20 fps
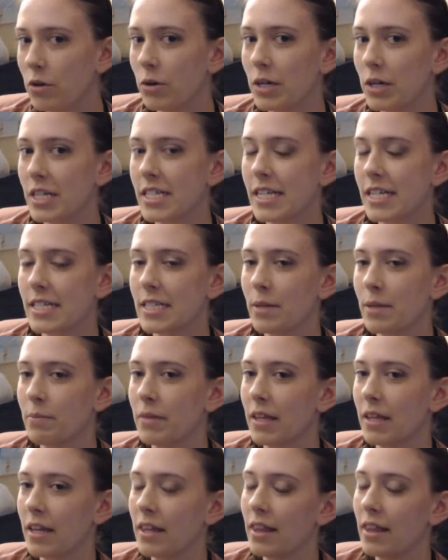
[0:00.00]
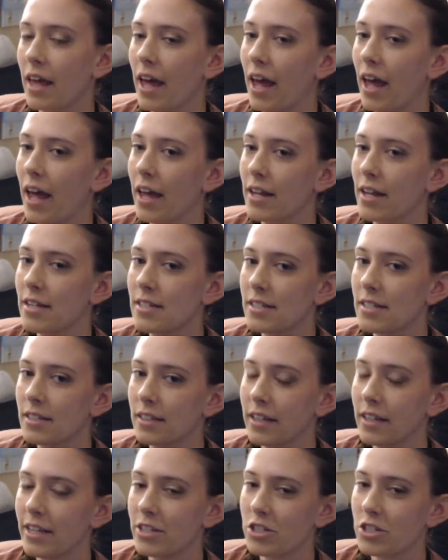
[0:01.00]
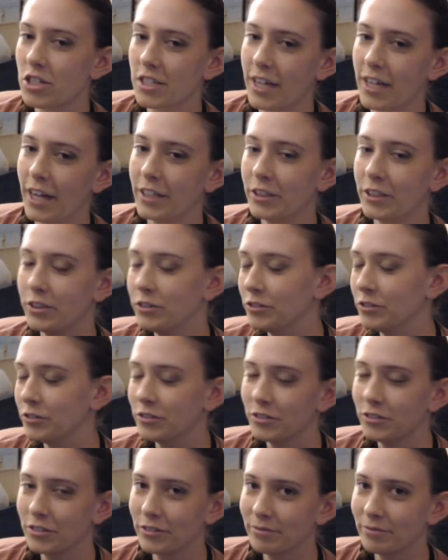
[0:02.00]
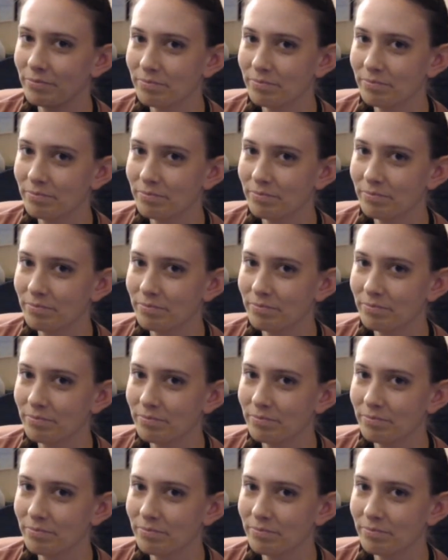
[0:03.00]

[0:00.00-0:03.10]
or is it something that is just kind of